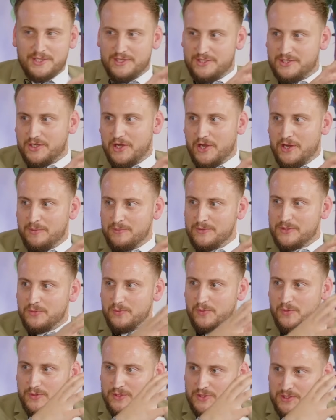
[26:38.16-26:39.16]
at the time,
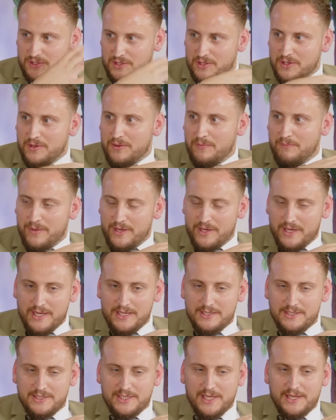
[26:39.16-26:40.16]
towards the mid
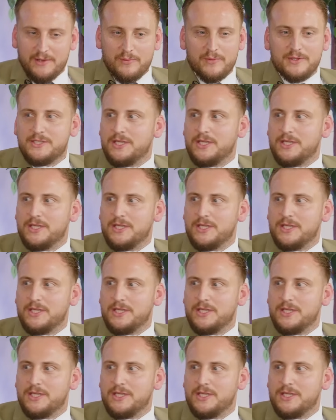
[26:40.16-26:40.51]
'80s, that there were